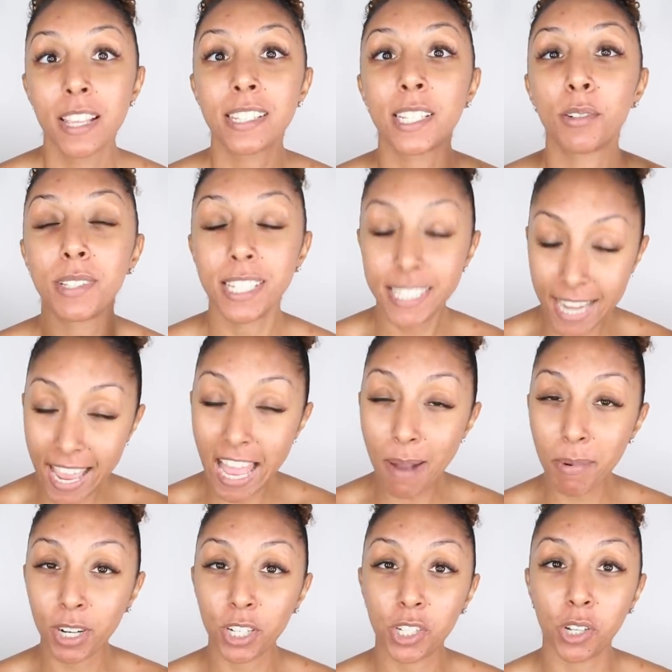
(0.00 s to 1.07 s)
So today
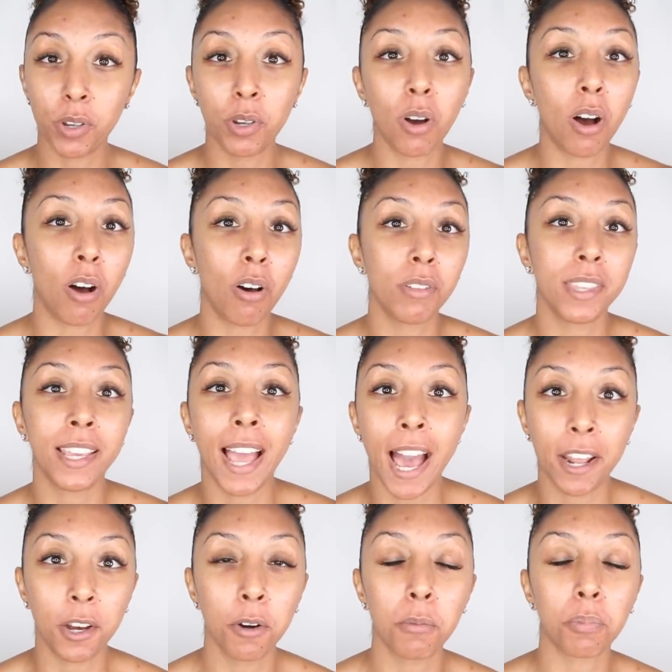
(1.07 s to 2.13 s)
I'm gonna show you all the
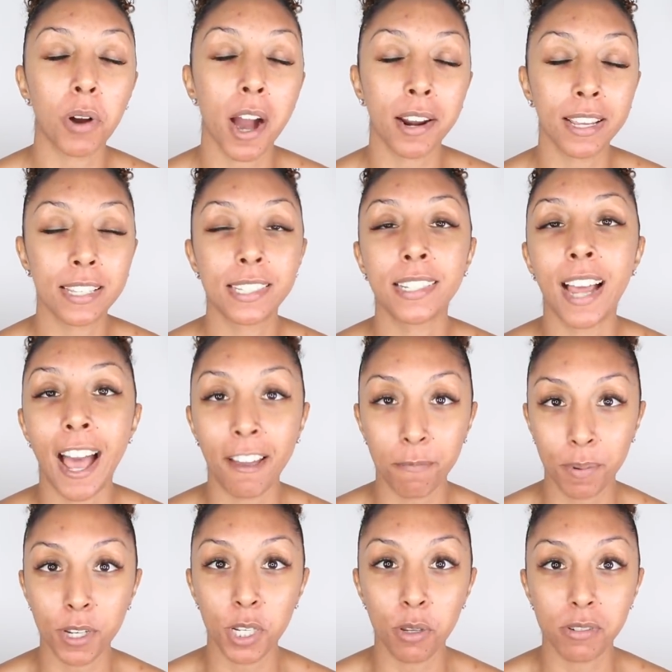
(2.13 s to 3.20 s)
at-home products that
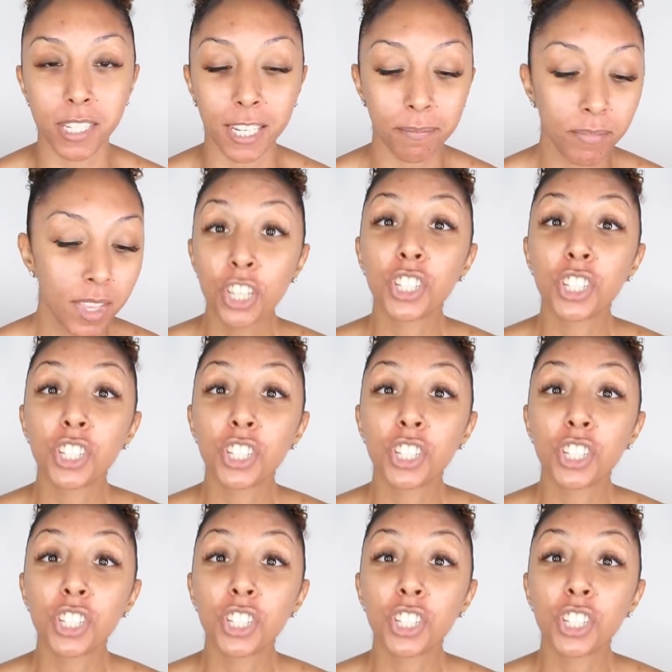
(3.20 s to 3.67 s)
I've been using.